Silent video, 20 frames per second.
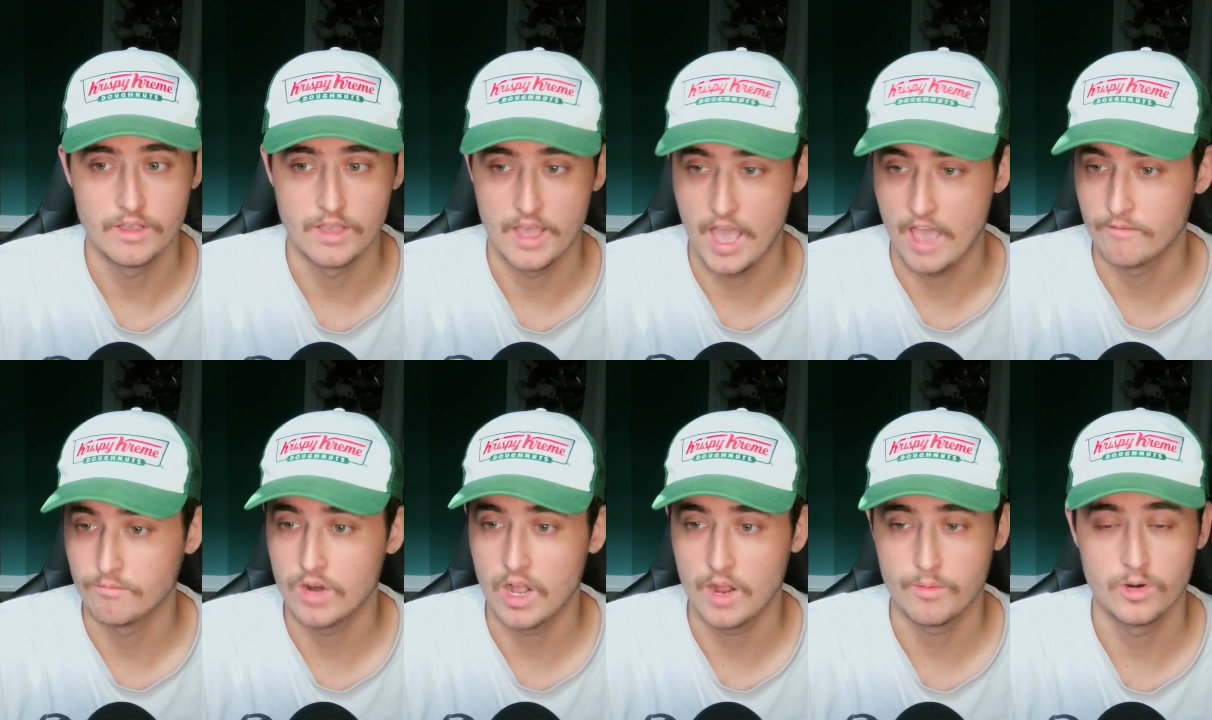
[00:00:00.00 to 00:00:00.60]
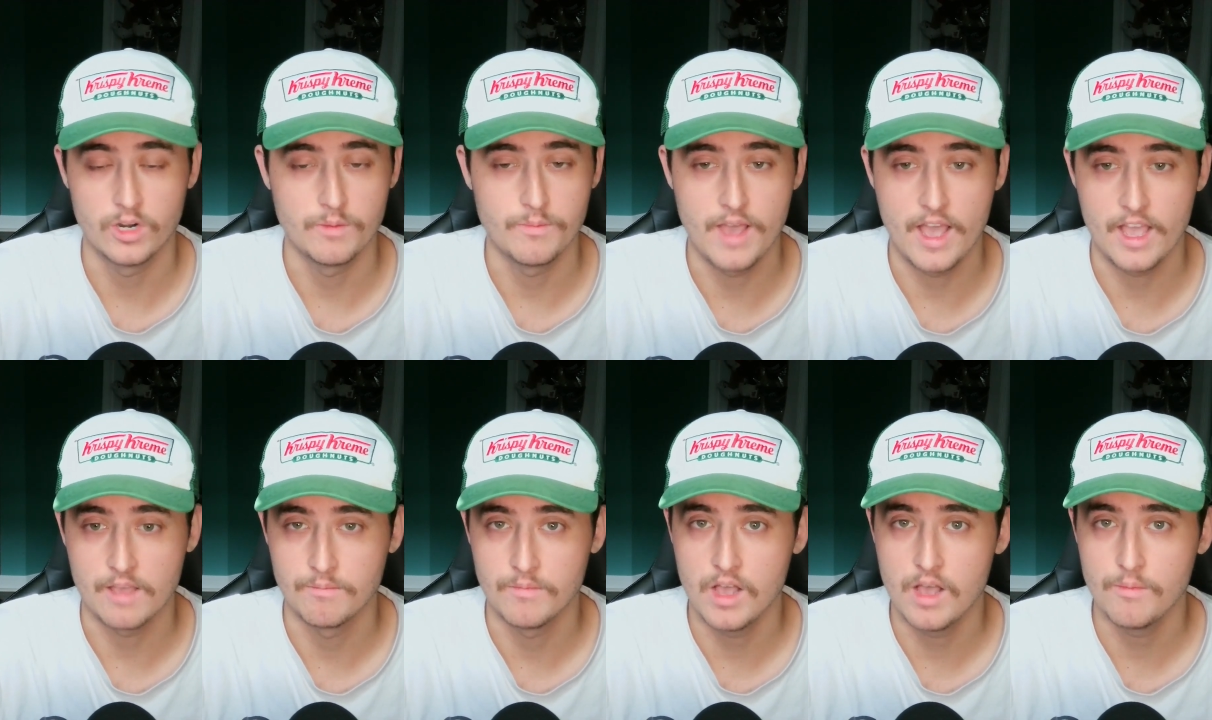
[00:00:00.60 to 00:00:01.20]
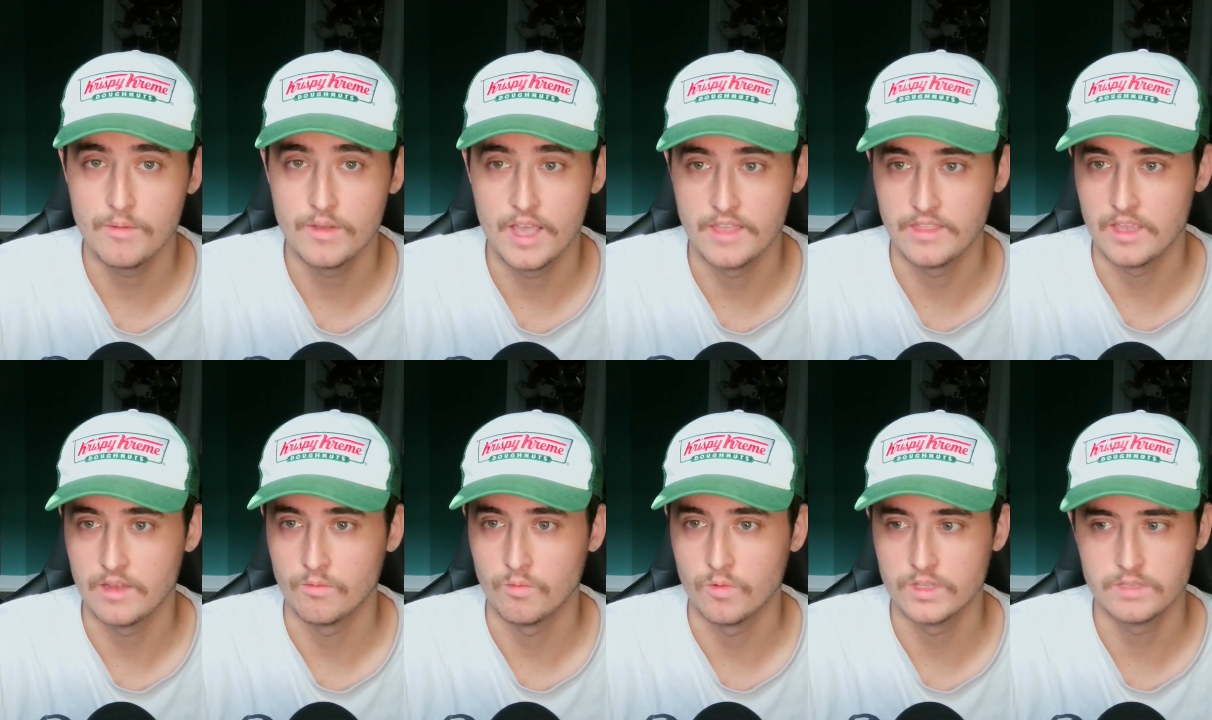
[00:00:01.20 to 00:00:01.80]
have Brock Purdy back him up, and
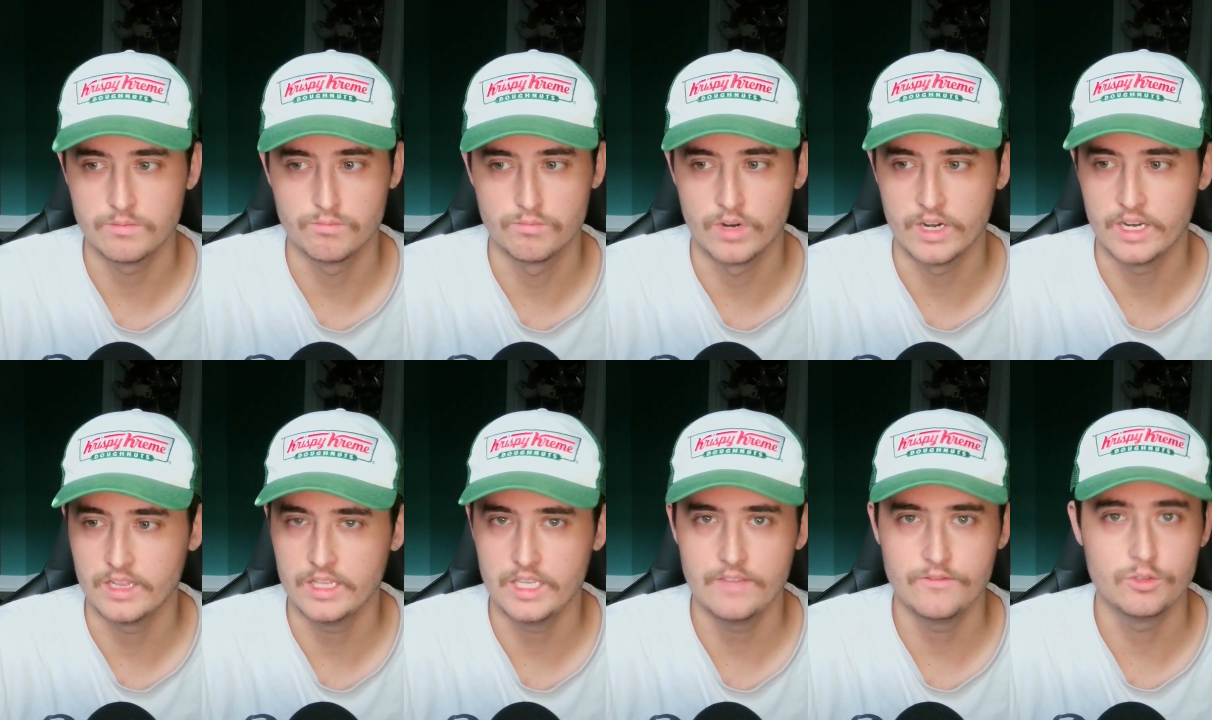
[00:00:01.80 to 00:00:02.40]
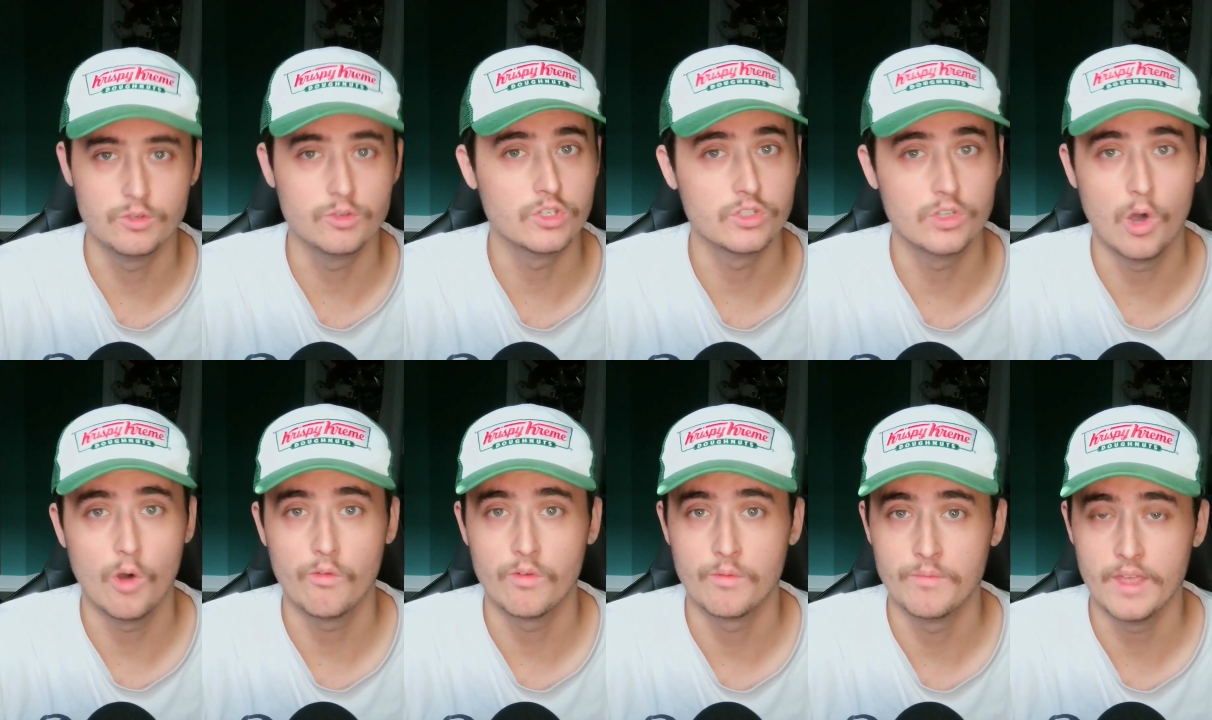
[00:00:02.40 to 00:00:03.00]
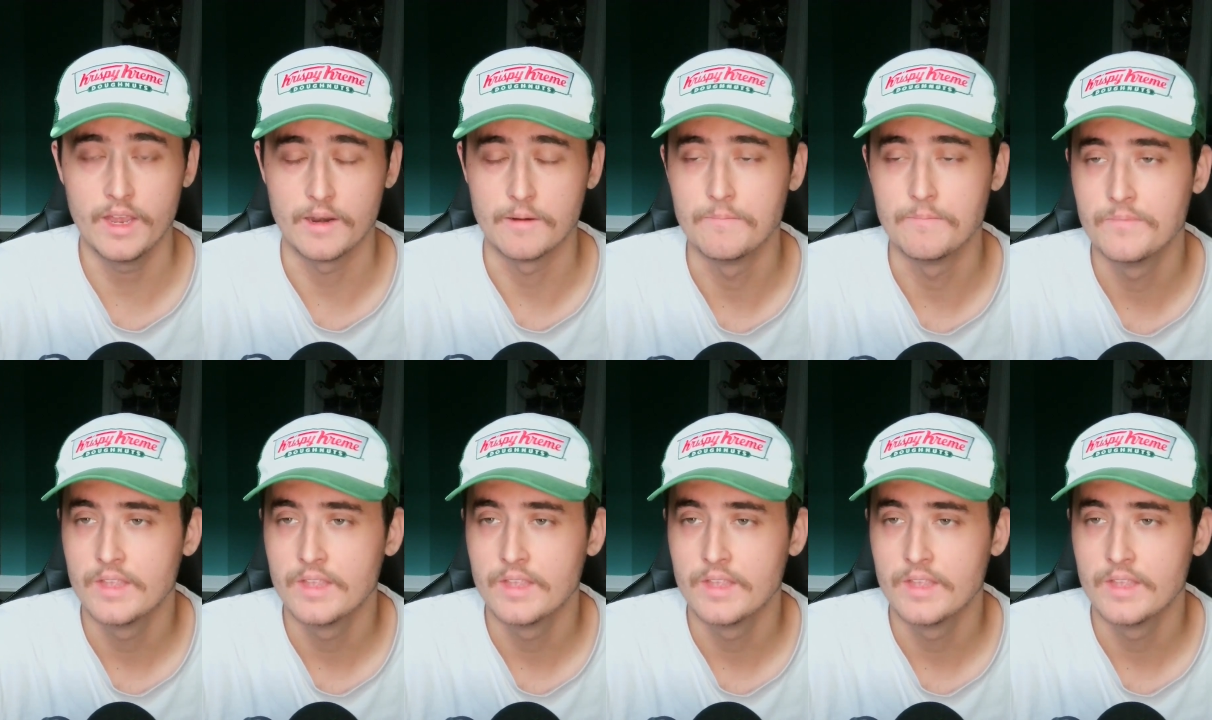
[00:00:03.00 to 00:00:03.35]
then once Brady leaves, you just go from there.